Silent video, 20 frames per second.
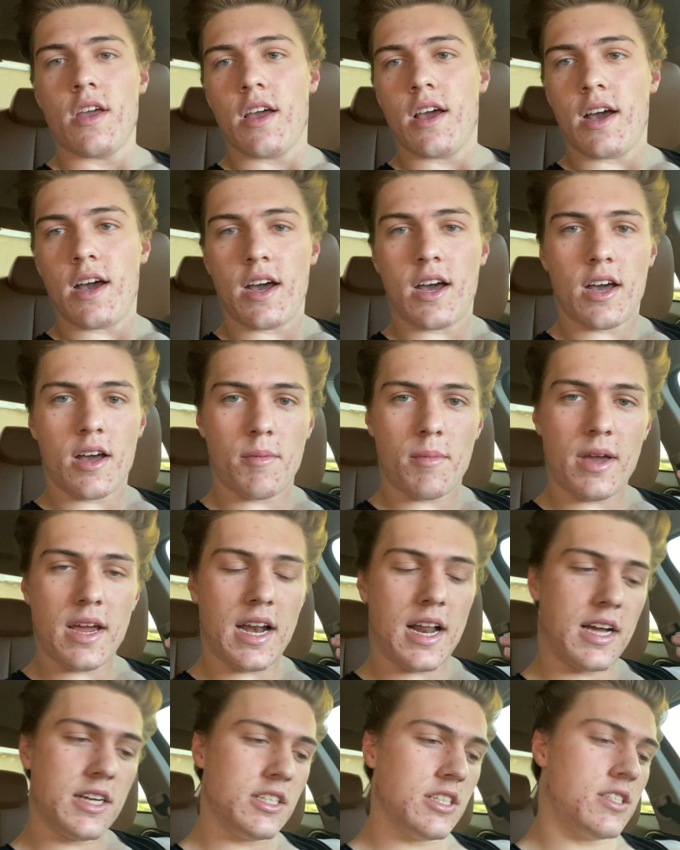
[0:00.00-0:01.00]

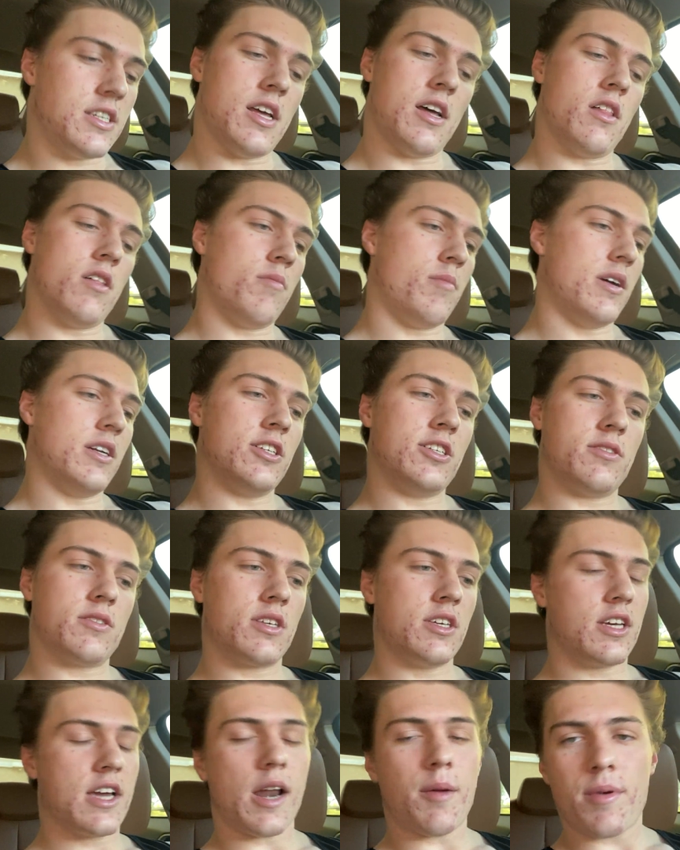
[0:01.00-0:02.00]
and I just tell them,
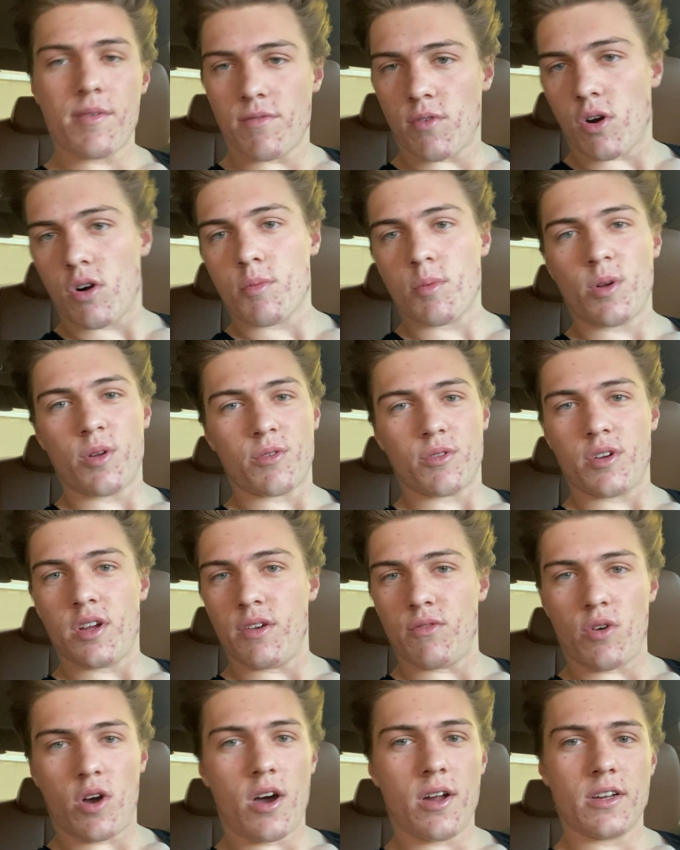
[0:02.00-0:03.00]
you got to be vulnerable
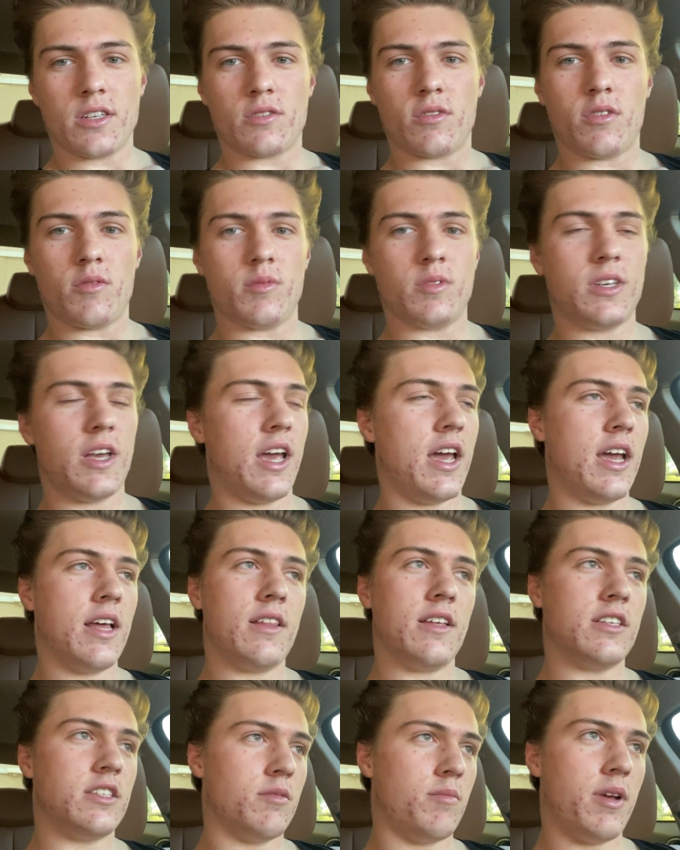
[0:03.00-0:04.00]
and honest with them. Say, hey,
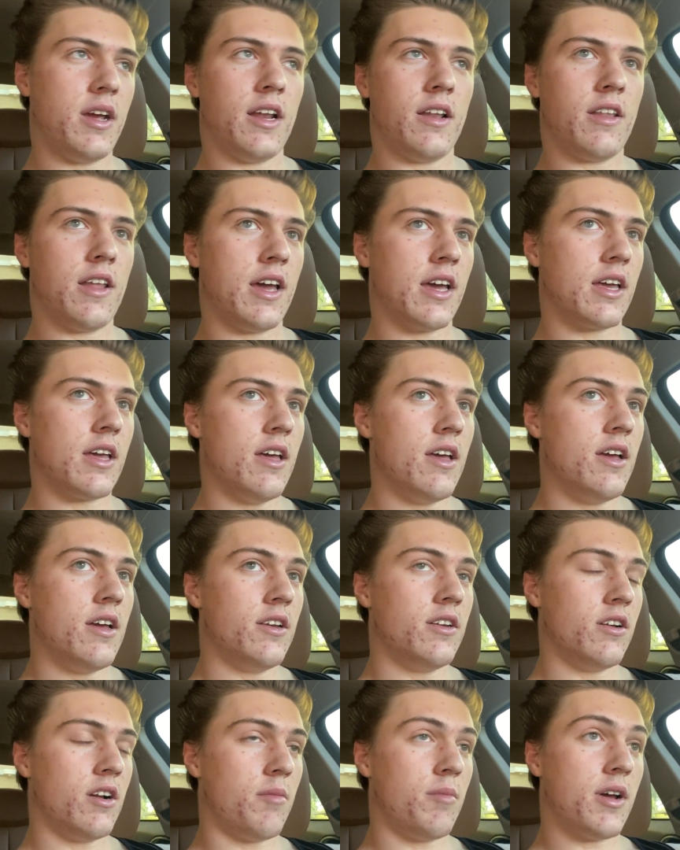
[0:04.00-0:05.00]
listen, man, like,
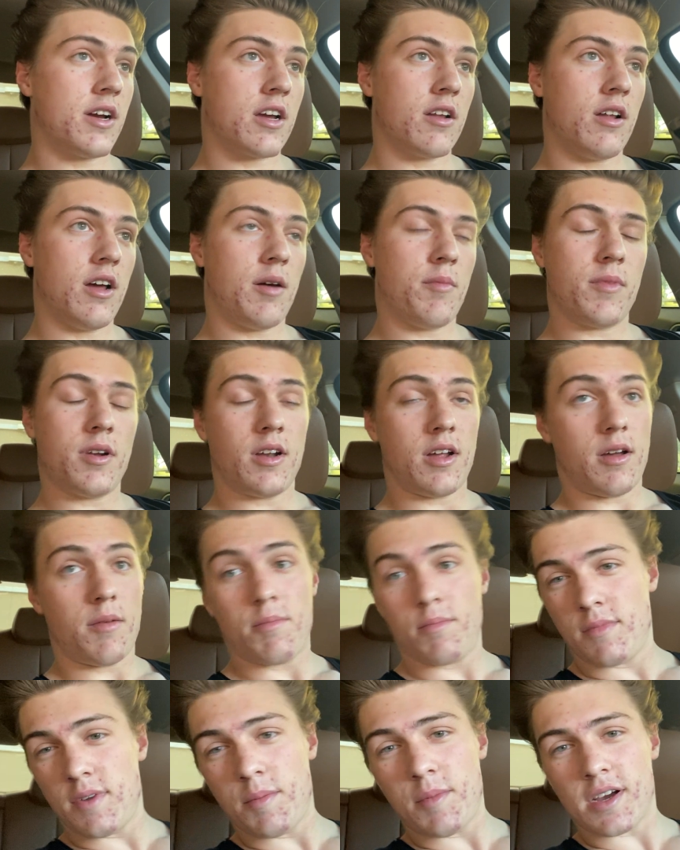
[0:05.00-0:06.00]
dude, I'm not
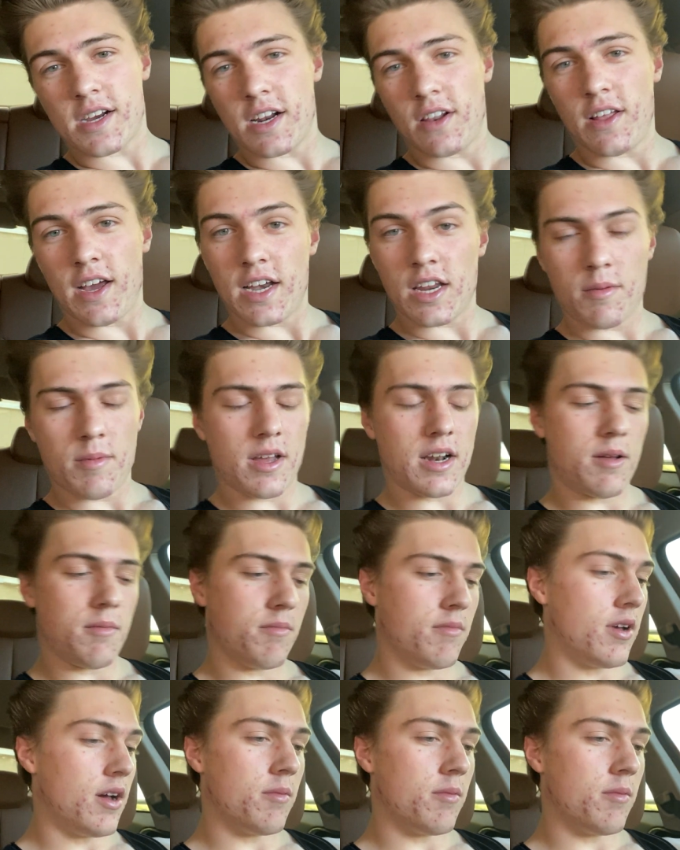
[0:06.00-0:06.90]
gonna lie to you, man.